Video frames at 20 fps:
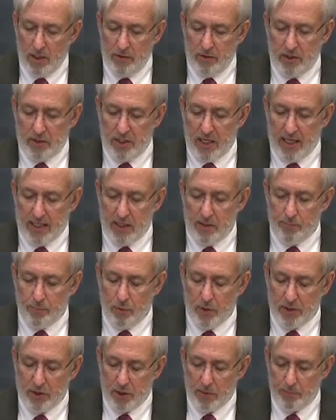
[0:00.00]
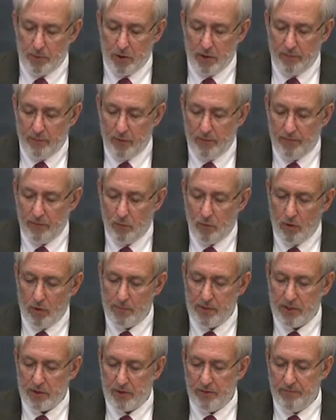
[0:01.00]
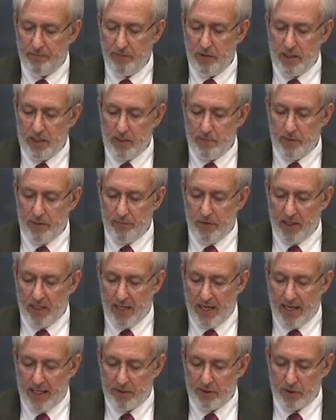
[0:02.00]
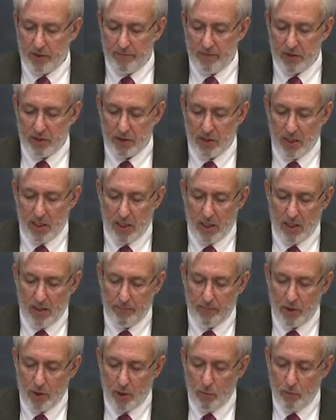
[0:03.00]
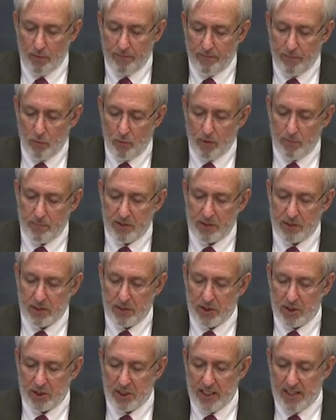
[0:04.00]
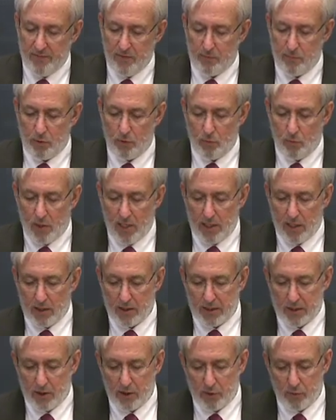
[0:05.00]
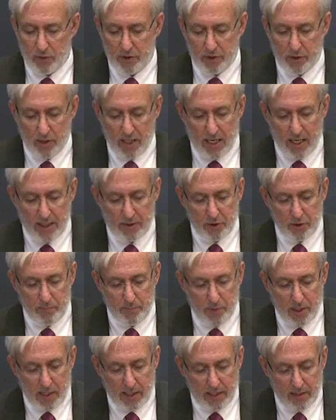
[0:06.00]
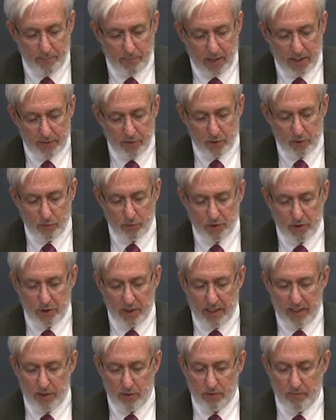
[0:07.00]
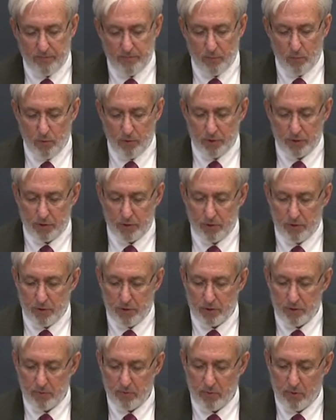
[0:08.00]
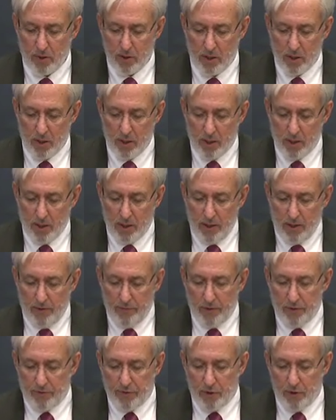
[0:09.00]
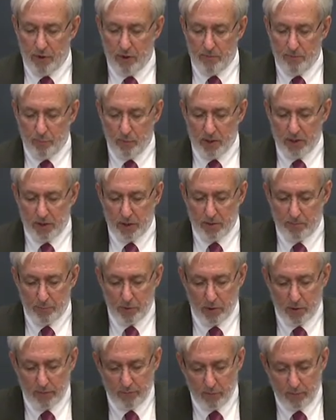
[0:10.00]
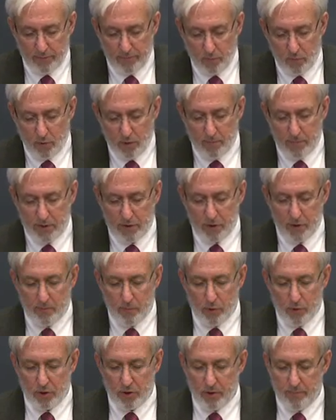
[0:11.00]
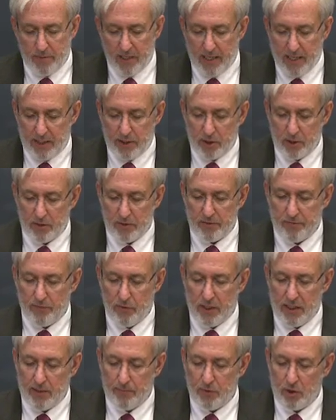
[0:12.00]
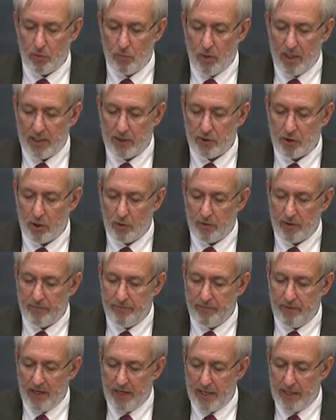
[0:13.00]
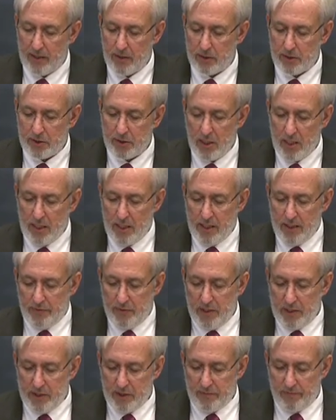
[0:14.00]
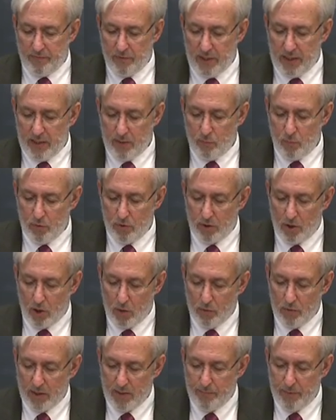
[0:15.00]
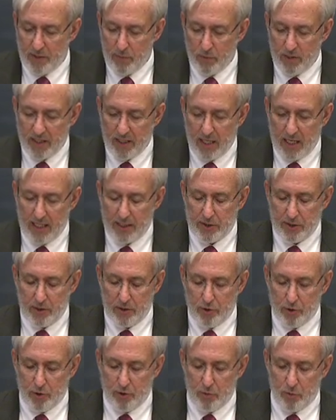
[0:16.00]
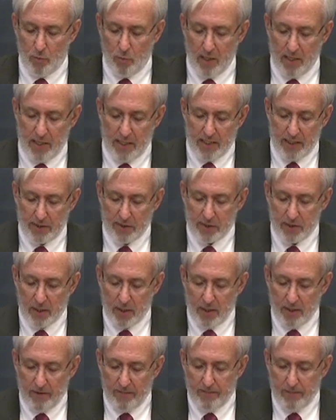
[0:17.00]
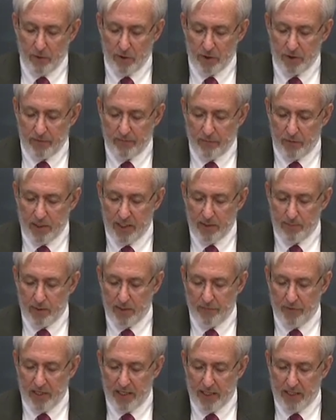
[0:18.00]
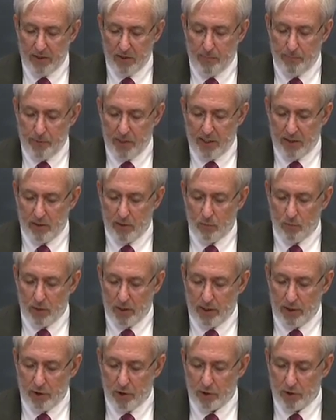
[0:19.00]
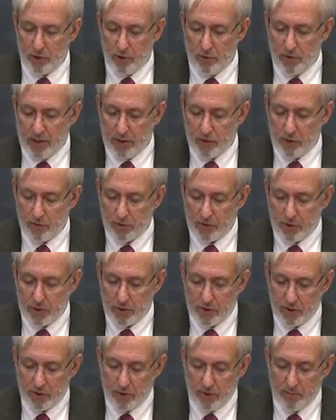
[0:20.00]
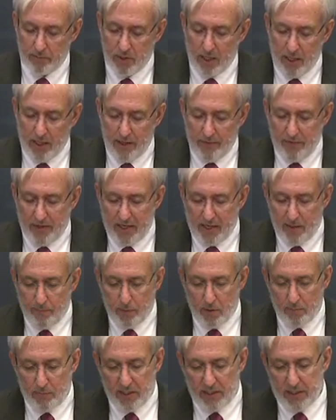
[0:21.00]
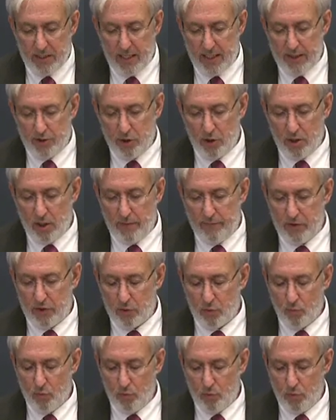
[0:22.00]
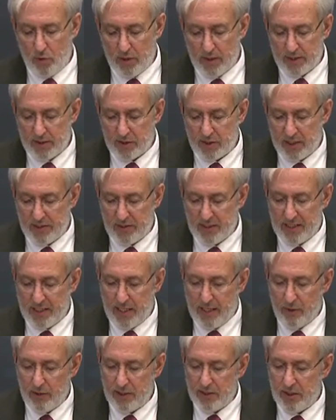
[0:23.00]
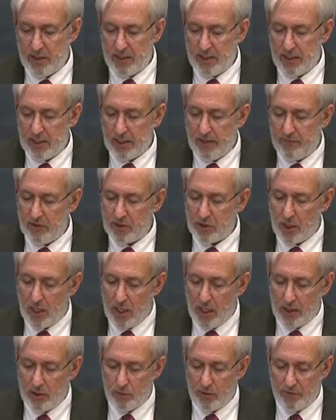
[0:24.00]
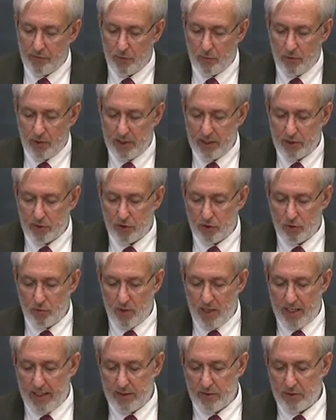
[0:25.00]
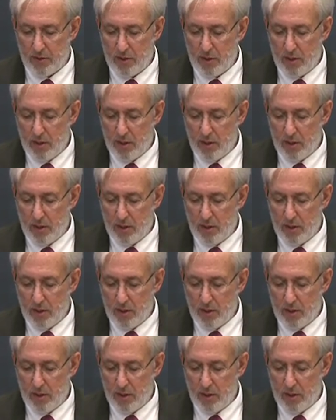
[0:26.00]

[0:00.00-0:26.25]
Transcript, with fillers: The second principle of reform is the freedom of the lands of Islam. No reform is conceivable while our countries are occupied by the Crusader forces. The third principle of reform is the Muslim nation's freedom to run its own affairs. This freedom will only be realized in two ways. First, freedom of the independent religious judicial system, the implementation of its rulings, and the guaranteeing of its honor, authority, and strength.